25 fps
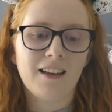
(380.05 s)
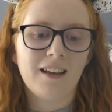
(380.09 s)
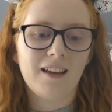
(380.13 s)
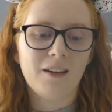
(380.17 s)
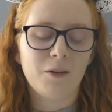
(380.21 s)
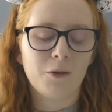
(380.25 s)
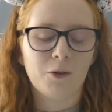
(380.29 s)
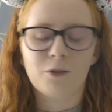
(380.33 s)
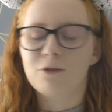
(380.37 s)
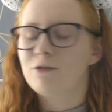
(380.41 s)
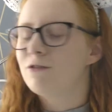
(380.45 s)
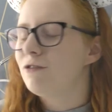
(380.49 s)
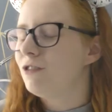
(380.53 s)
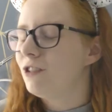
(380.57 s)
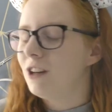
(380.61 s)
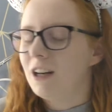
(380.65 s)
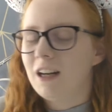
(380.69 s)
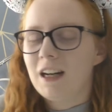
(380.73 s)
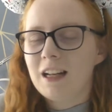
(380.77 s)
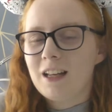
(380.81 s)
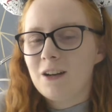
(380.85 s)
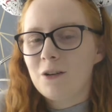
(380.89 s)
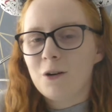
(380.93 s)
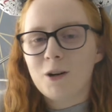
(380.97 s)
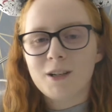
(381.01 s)
It was a
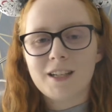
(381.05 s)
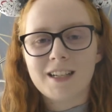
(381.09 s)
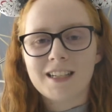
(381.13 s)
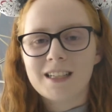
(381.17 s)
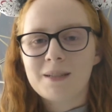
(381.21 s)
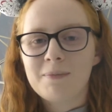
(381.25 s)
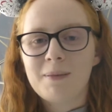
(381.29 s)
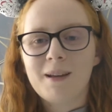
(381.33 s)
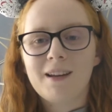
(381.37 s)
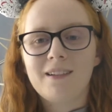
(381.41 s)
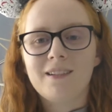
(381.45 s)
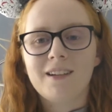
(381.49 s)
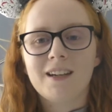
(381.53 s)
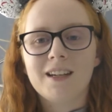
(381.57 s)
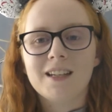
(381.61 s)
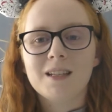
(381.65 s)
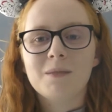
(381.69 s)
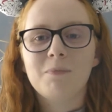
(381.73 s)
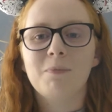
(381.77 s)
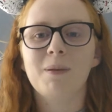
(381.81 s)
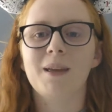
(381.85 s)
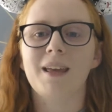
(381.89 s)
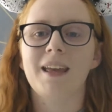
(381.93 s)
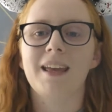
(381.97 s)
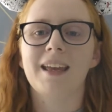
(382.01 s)
really odd experience
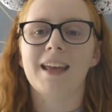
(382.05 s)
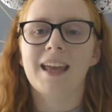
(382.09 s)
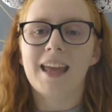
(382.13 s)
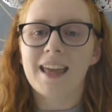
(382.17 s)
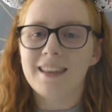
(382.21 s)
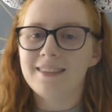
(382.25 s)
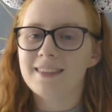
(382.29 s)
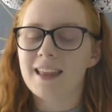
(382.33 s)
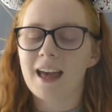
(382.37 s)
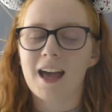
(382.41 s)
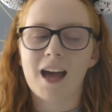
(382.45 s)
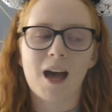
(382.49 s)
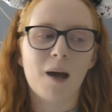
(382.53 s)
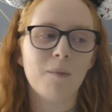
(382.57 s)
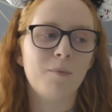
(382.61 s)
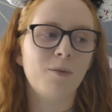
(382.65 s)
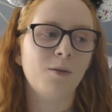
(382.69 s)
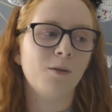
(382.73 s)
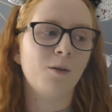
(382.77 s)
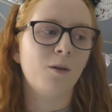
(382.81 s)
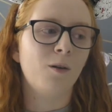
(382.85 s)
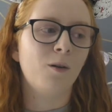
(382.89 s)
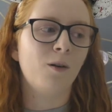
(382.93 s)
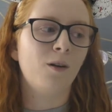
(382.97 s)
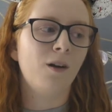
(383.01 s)
being in the
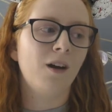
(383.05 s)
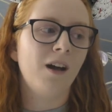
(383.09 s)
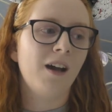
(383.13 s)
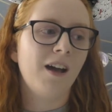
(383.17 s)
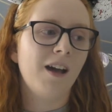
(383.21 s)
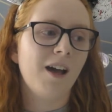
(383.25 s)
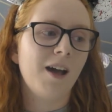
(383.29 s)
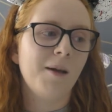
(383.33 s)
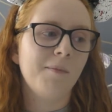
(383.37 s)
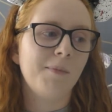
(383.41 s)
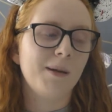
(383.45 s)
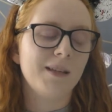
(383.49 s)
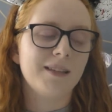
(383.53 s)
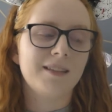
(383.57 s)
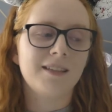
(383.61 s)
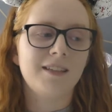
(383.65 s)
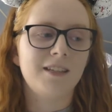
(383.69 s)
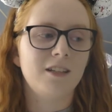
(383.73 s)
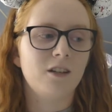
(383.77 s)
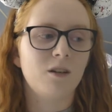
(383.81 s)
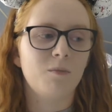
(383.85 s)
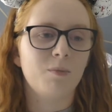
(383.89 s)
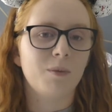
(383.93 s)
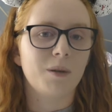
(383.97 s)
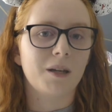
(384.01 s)
airport, but
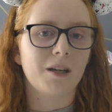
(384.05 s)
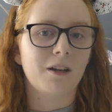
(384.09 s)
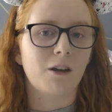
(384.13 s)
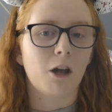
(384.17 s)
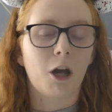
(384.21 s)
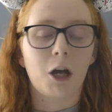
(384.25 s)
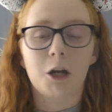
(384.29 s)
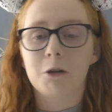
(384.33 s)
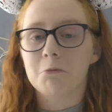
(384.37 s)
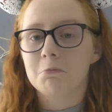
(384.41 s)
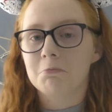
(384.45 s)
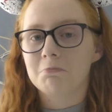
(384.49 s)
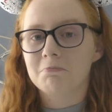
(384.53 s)
still being like,